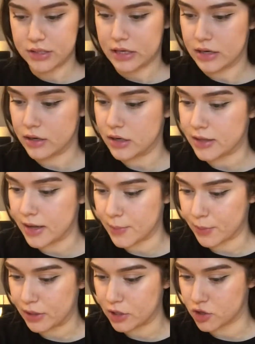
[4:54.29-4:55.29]
here that
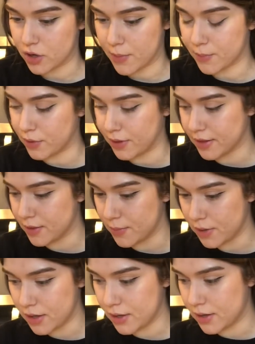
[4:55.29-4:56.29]
I'm gonna try putting them
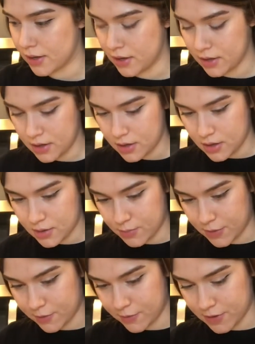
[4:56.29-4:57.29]
in.
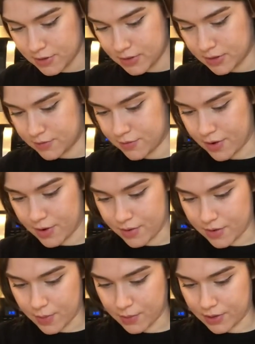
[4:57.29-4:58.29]
But first, let's figure out
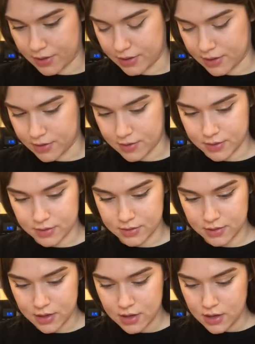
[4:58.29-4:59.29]
how we're gonna cut
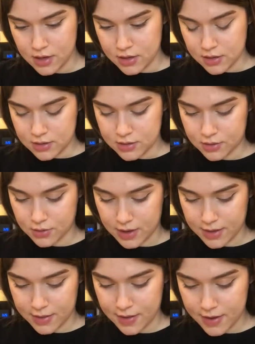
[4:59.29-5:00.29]
this. So
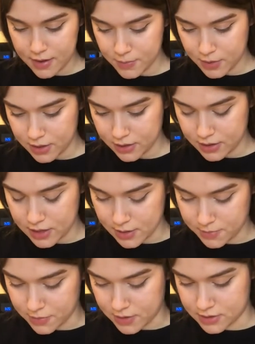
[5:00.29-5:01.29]
I think I'm gonna
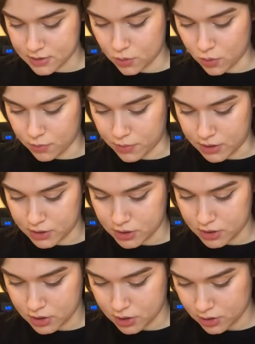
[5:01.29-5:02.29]
keep this whole
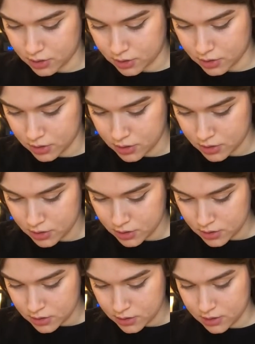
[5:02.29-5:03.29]
bunch
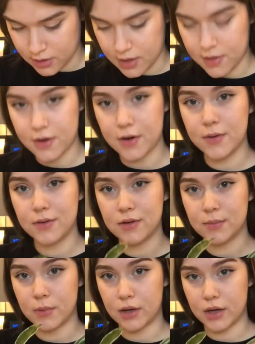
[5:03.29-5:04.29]
together. I'm gonna